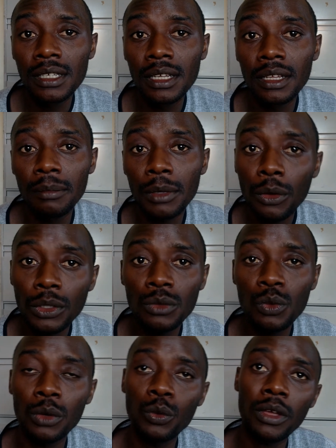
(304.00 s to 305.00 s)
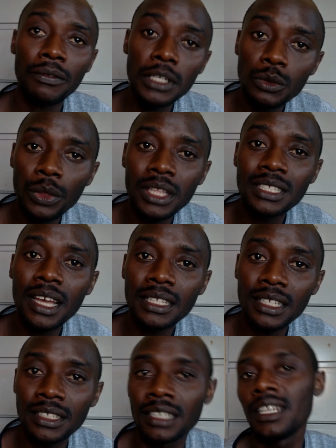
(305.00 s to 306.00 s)
Because when we are faced with these
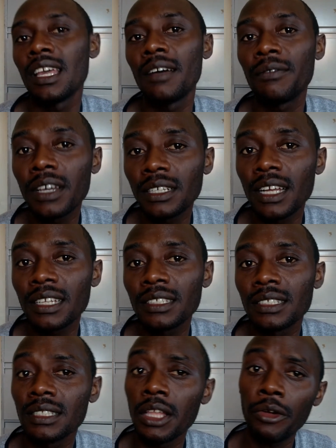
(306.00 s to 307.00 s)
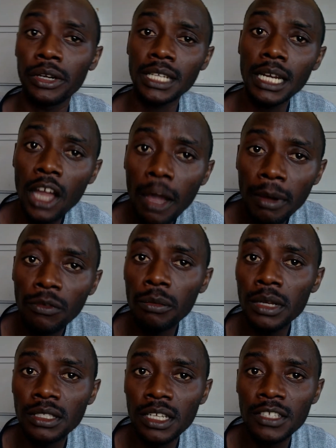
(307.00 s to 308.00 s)
hazards and they affect us, they retard our
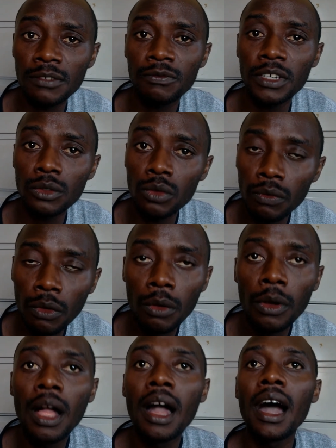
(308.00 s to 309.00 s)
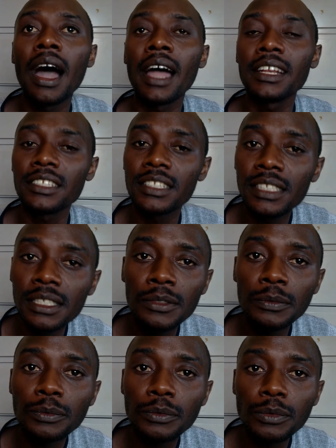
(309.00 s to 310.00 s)
performances first of all, and still
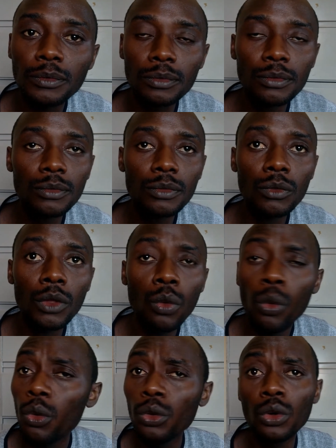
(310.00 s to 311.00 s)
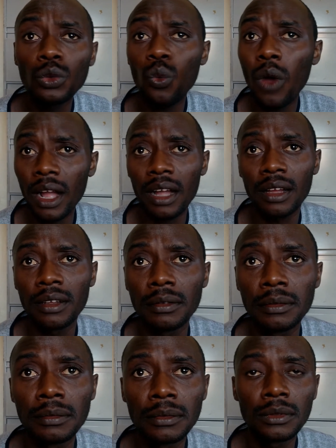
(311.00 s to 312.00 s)
we will not work.
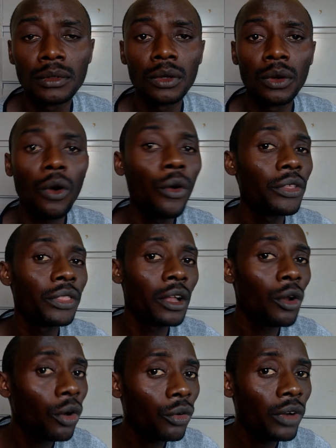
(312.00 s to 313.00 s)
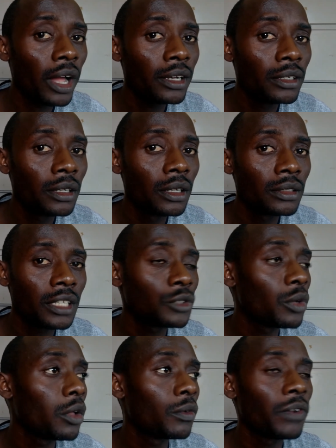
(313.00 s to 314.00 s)
Or in the long run, that's
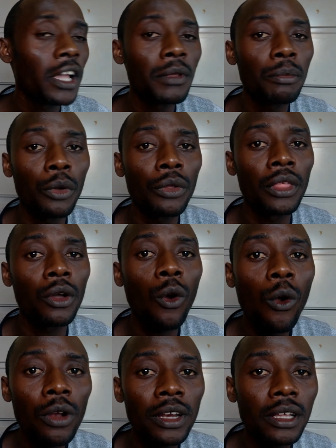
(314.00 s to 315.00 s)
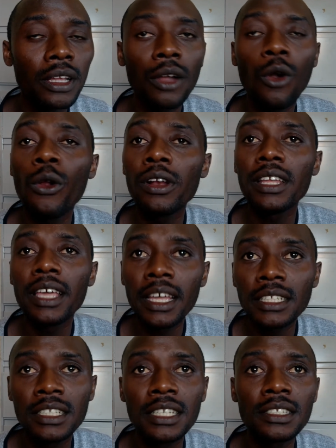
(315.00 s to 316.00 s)
why you find people in the old
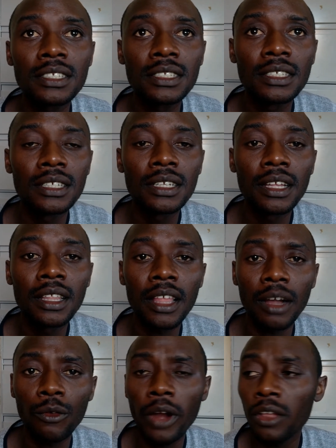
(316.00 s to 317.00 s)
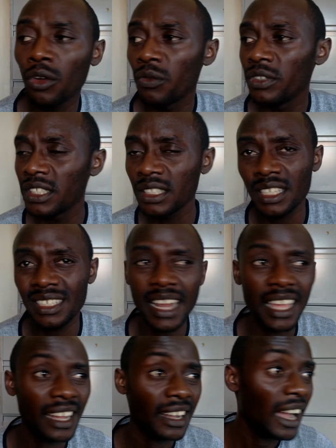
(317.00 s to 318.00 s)
ages, they are crying of diseases
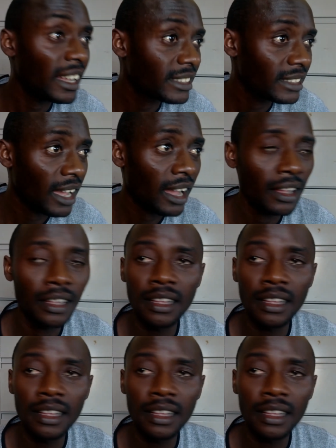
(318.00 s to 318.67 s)
like cancer,